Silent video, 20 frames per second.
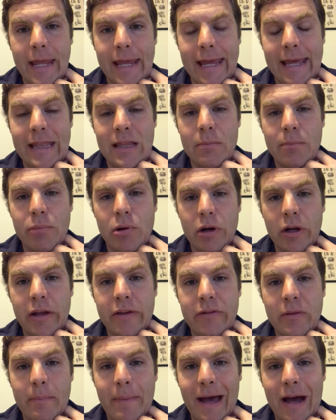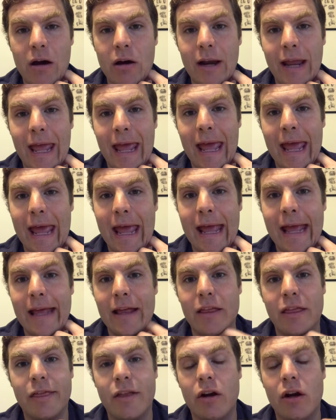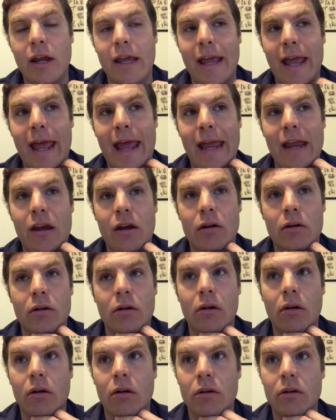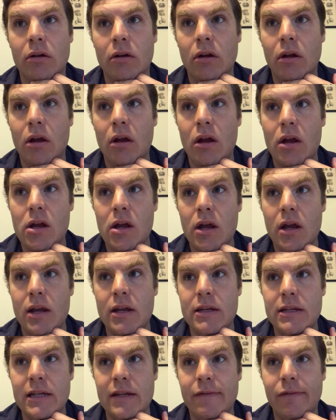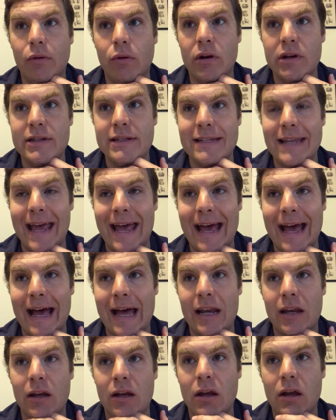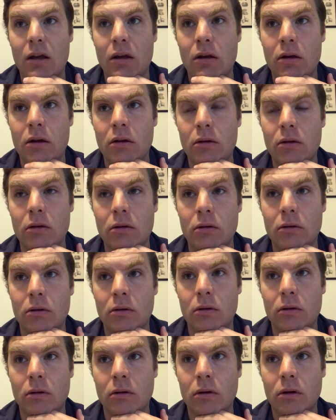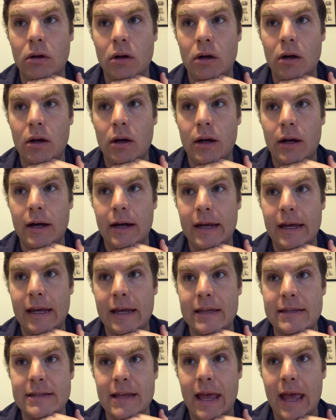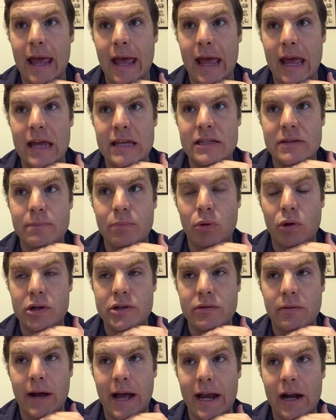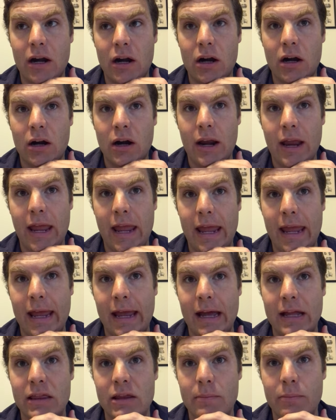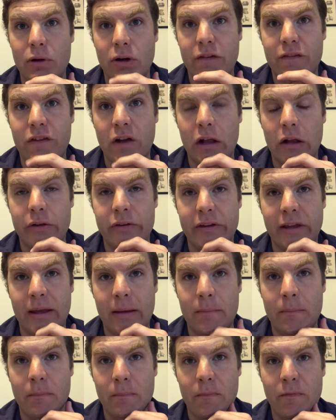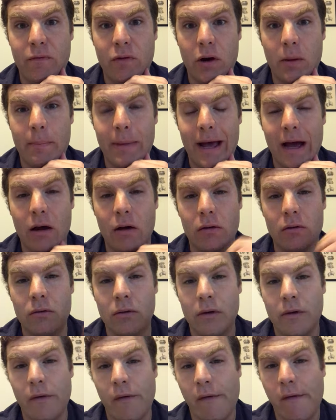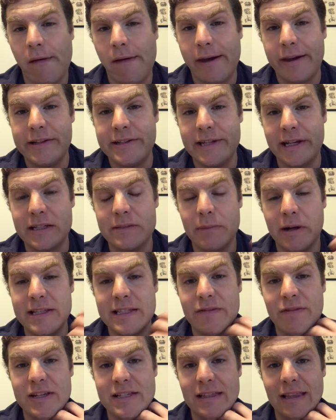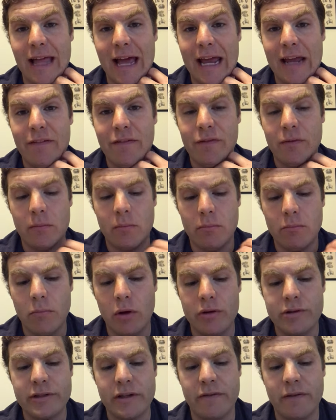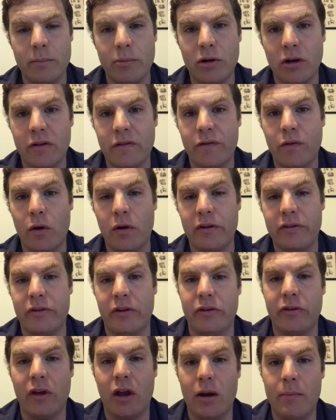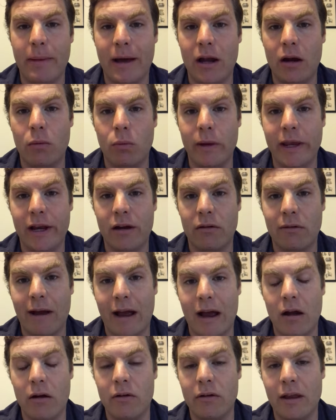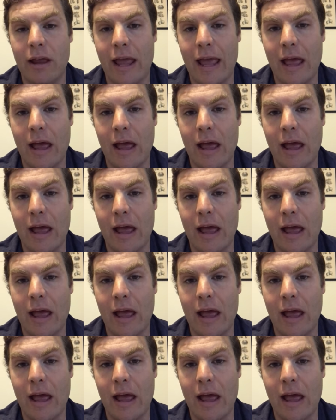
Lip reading: In the book is about a 38-year-old divorced dad who is a sports writer, and the book follows him for about 6 months of his life. Most of the book focuses on about a week around